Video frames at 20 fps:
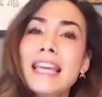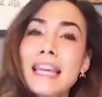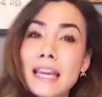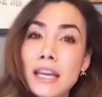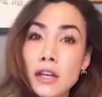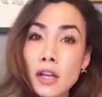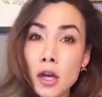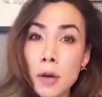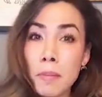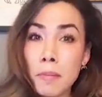I
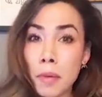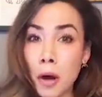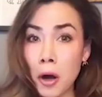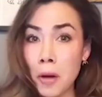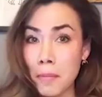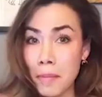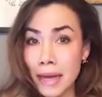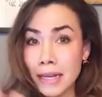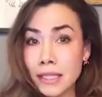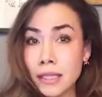think he can
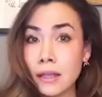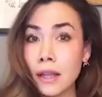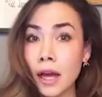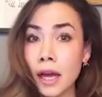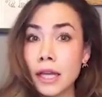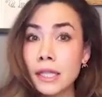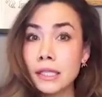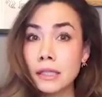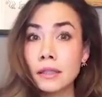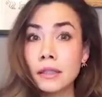
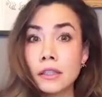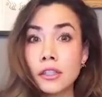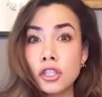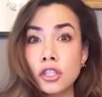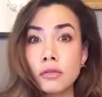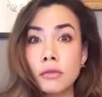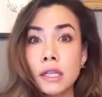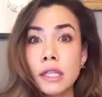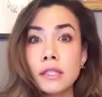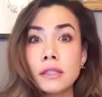compartmentalize a
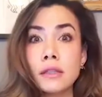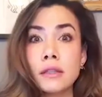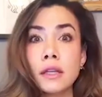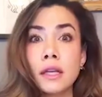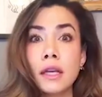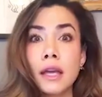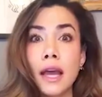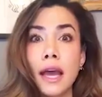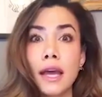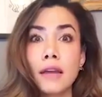little too
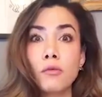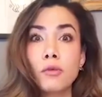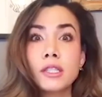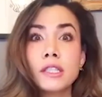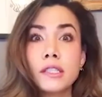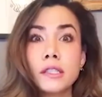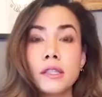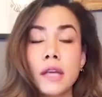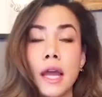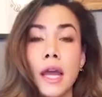easily
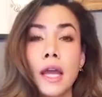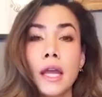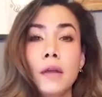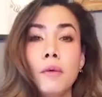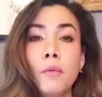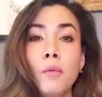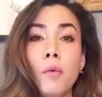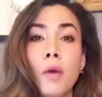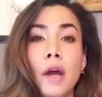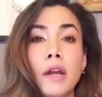and would
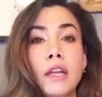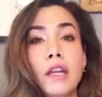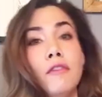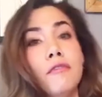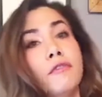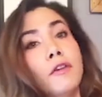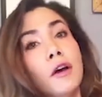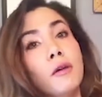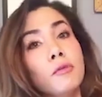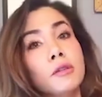say
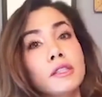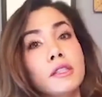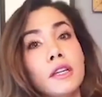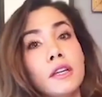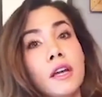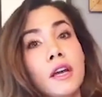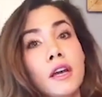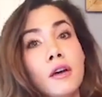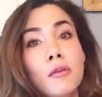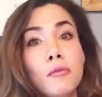what he felt
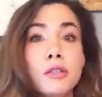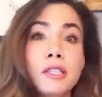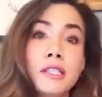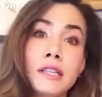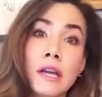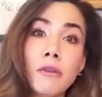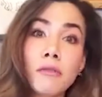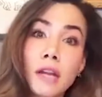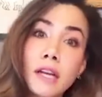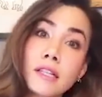was like,
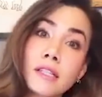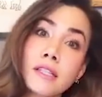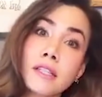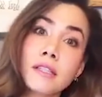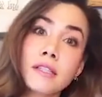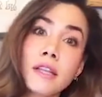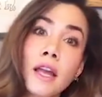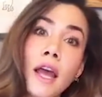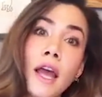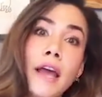would sound
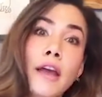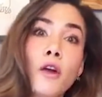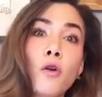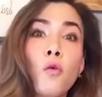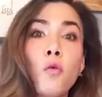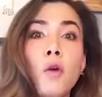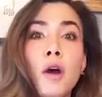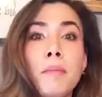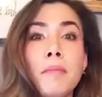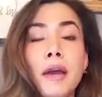nice to
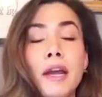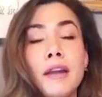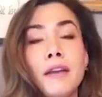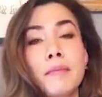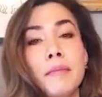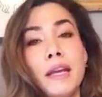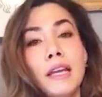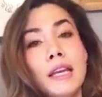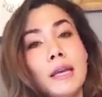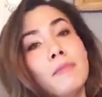say, or what
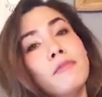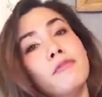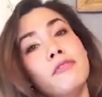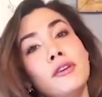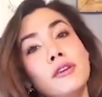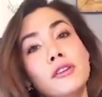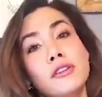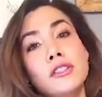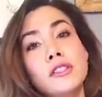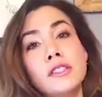might make
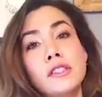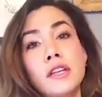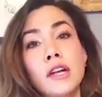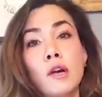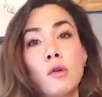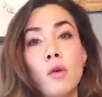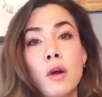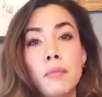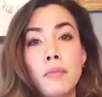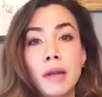him feel good to
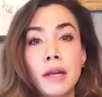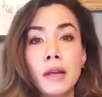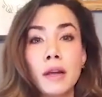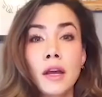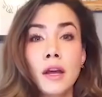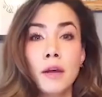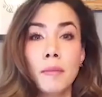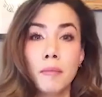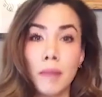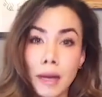say, or what
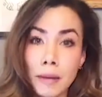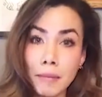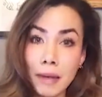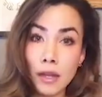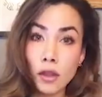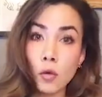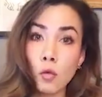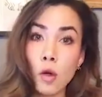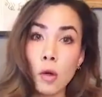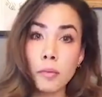
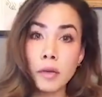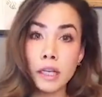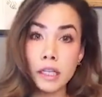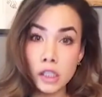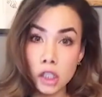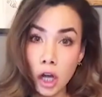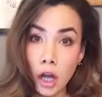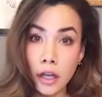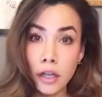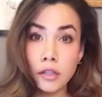might make the
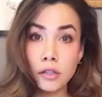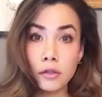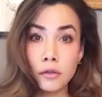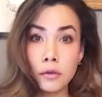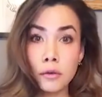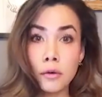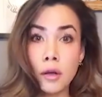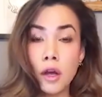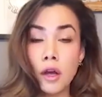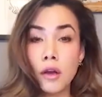woman he's talking
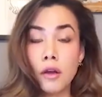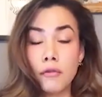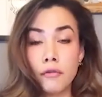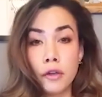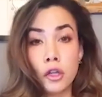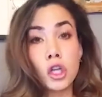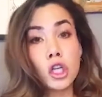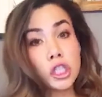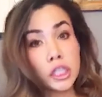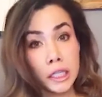to
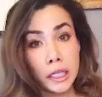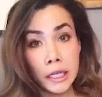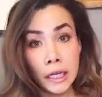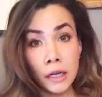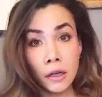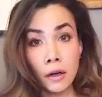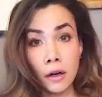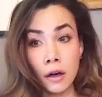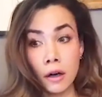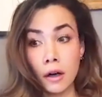feel good to
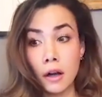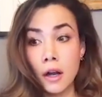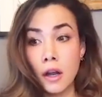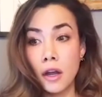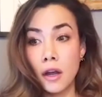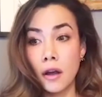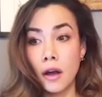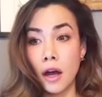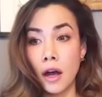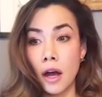
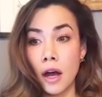hear.